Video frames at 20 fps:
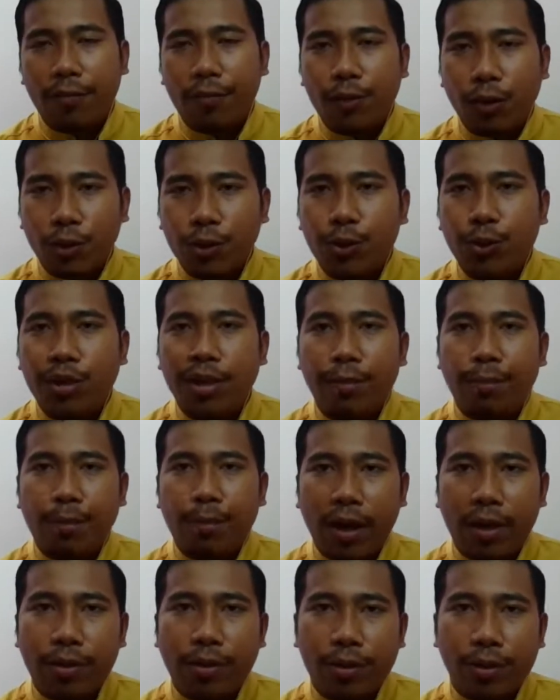gone through the
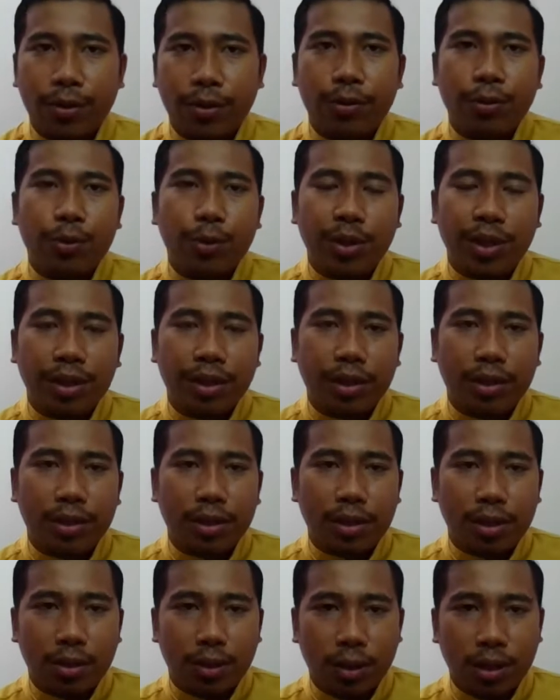path, doing it
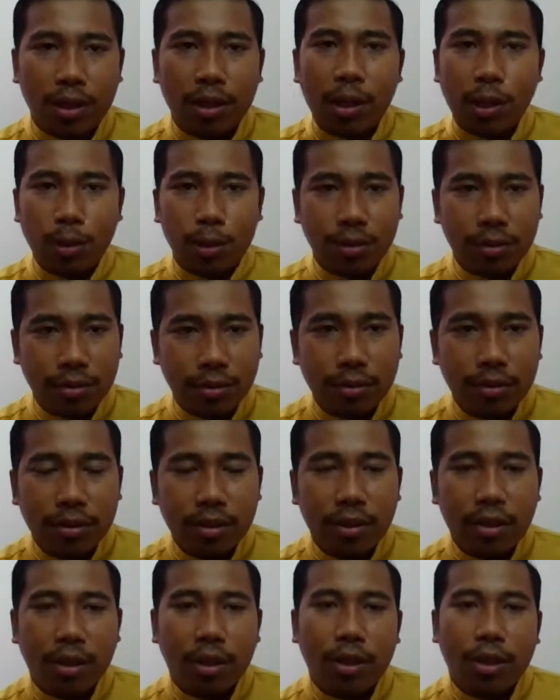all alone.
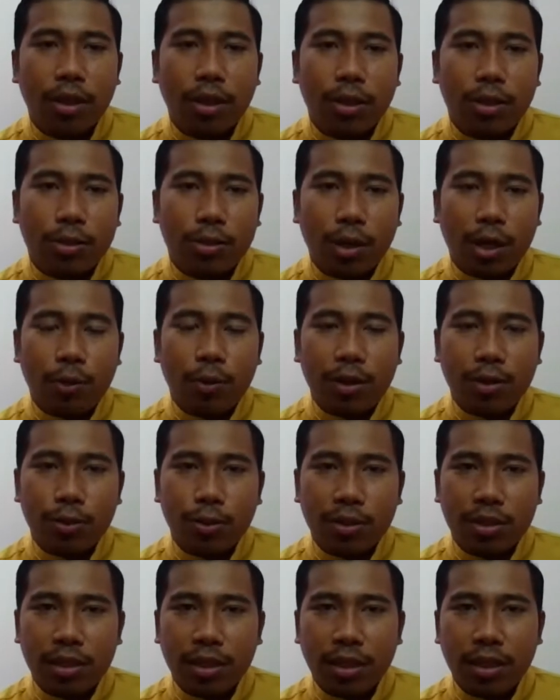So I want
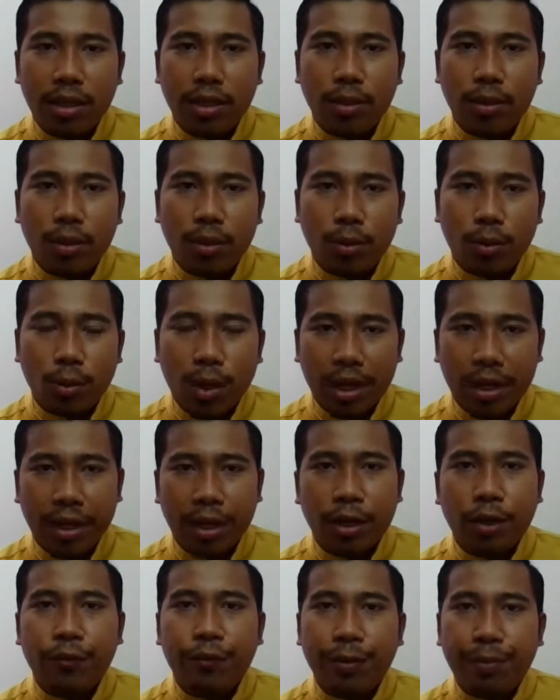to see what
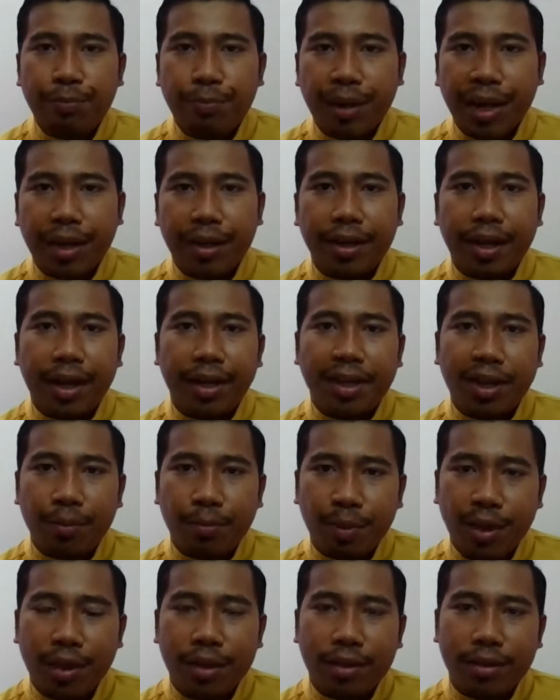kind of impact that I can
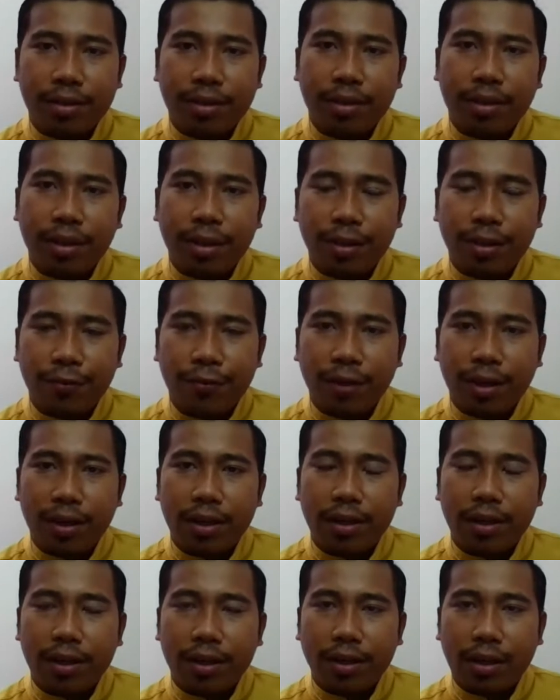make if
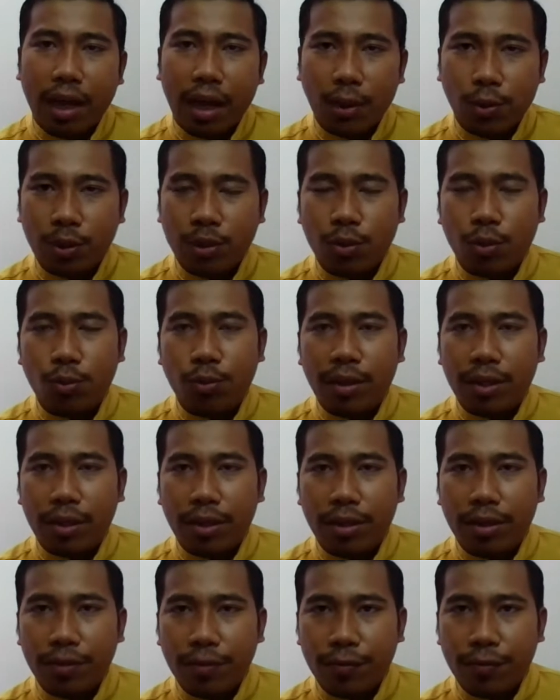I were to
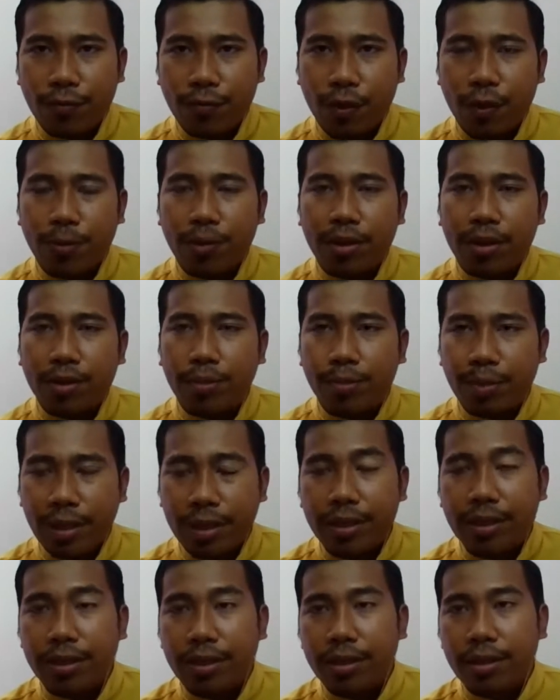be from a
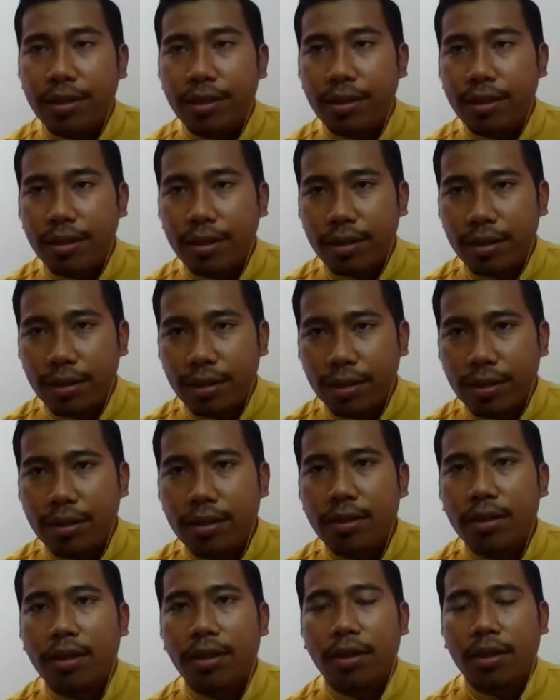bigger
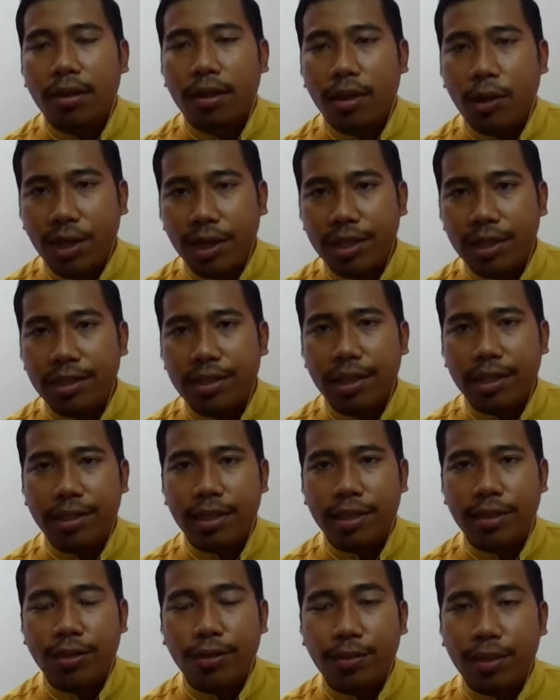
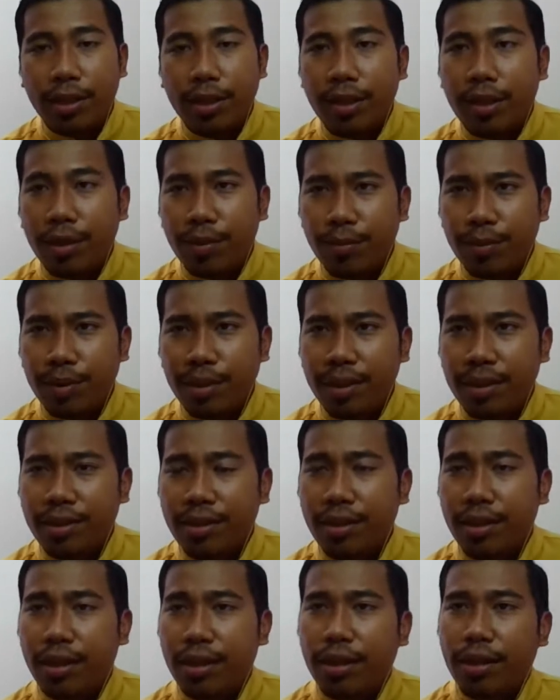organization or bigger companies.